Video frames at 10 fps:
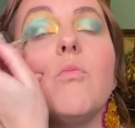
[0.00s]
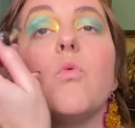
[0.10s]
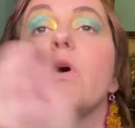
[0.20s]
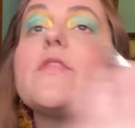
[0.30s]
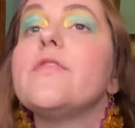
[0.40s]

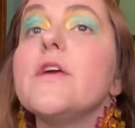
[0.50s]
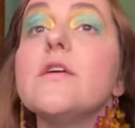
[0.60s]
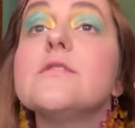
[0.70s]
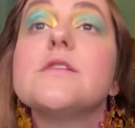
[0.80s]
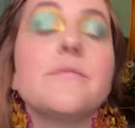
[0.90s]
with
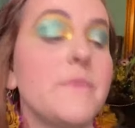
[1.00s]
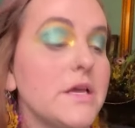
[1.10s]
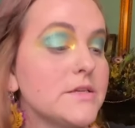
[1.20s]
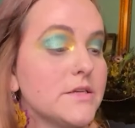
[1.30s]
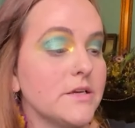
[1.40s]
these
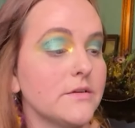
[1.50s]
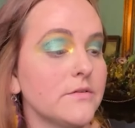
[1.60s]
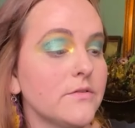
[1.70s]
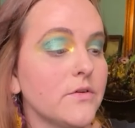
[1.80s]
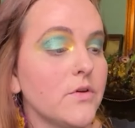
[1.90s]

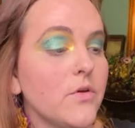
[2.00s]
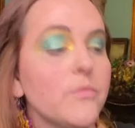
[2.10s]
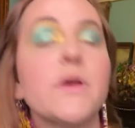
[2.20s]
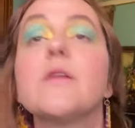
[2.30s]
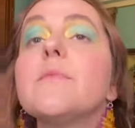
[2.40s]
amazing
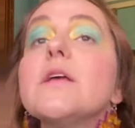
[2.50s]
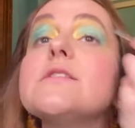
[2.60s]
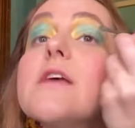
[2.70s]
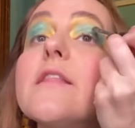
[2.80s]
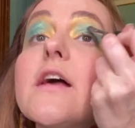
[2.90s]

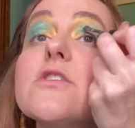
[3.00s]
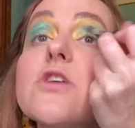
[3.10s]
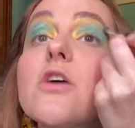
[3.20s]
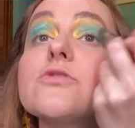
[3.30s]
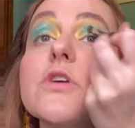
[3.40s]
pigments and that
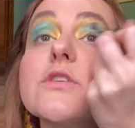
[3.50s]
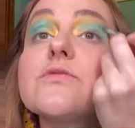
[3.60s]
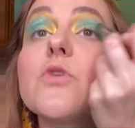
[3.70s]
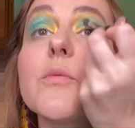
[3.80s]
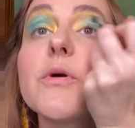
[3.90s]
gel
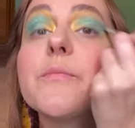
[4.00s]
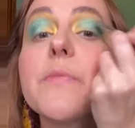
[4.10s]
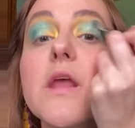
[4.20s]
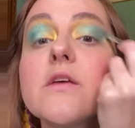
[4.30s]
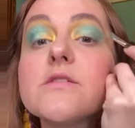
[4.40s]
transformer.
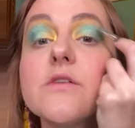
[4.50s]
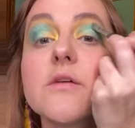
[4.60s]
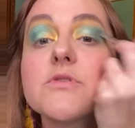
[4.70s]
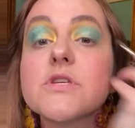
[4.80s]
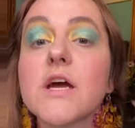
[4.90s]
So
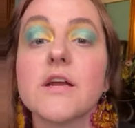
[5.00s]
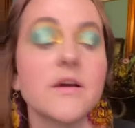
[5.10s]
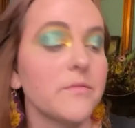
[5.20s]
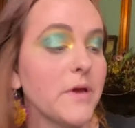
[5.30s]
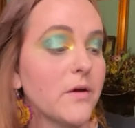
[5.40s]
now I'm just kind of
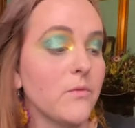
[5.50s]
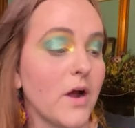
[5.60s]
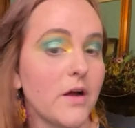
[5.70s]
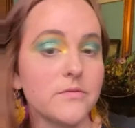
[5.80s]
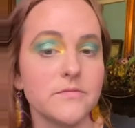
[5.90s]
coming back.
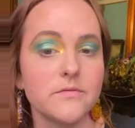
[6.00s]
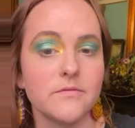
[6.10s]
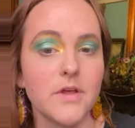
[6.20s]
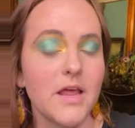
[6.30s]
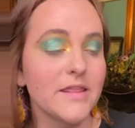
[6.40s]
Wow,
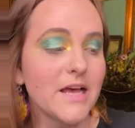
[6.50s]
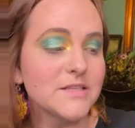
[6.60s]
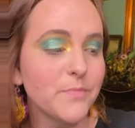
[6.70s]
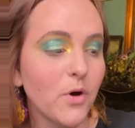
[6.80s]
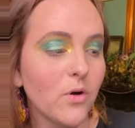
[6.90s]

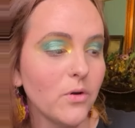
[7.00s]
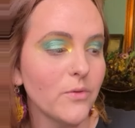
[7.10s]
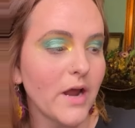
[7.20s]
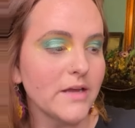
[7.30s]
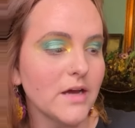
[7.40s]
that's bold,
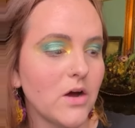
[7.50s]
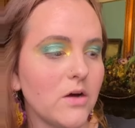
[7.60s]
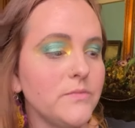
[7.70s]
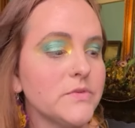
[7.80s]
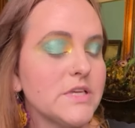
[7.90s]
right,
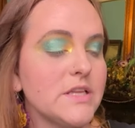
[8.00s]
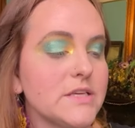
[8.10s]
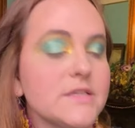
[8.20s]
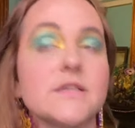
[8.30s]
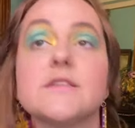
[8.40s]
y'all? See,
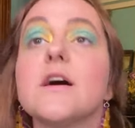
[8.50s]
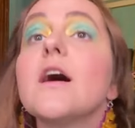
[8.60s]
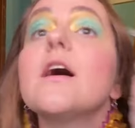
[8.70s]
this is